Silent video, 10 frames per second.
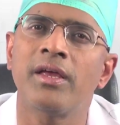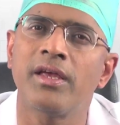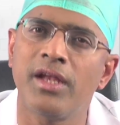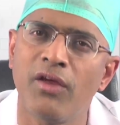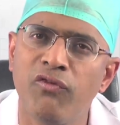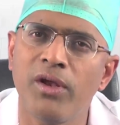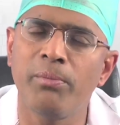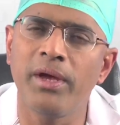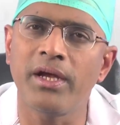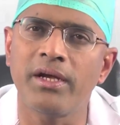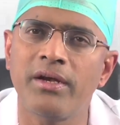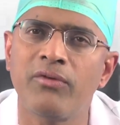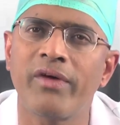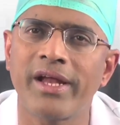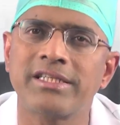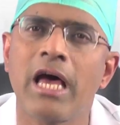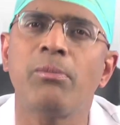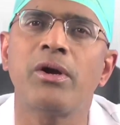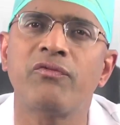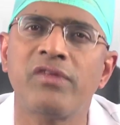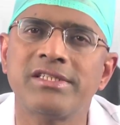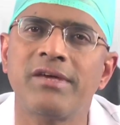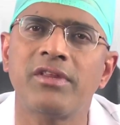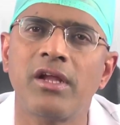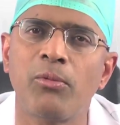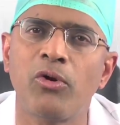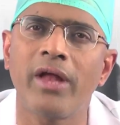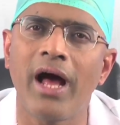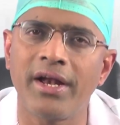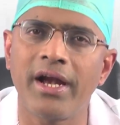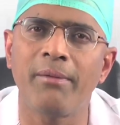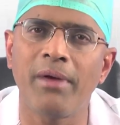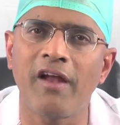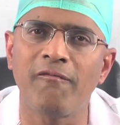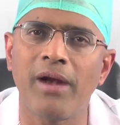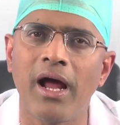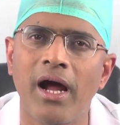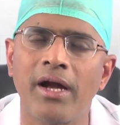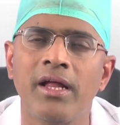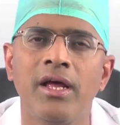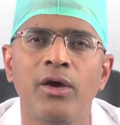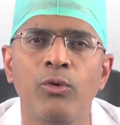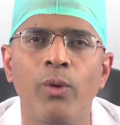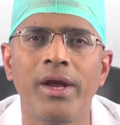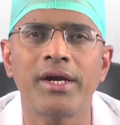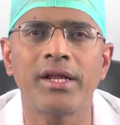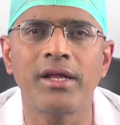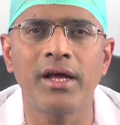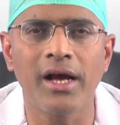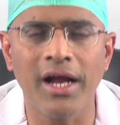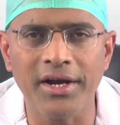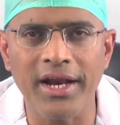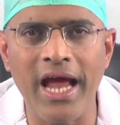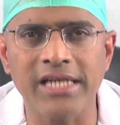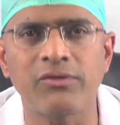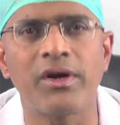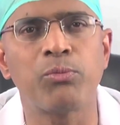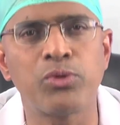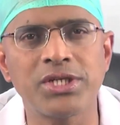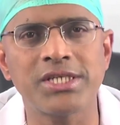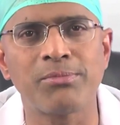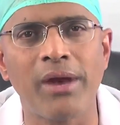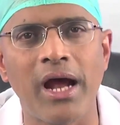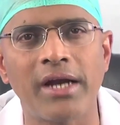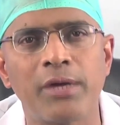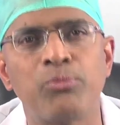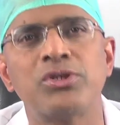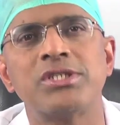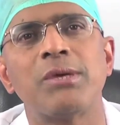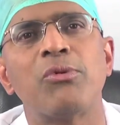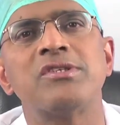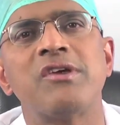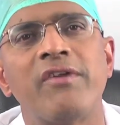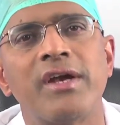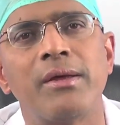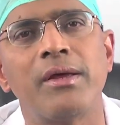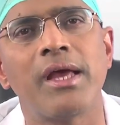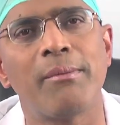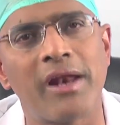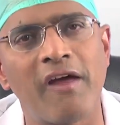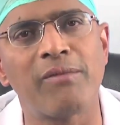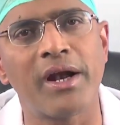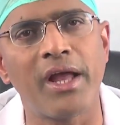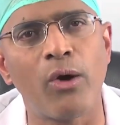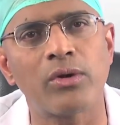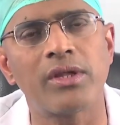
In every beat, for example, it fills up to about 100 ml of blood. When it contracts, when it pushes blood, it pushes about 70 ml of blood out.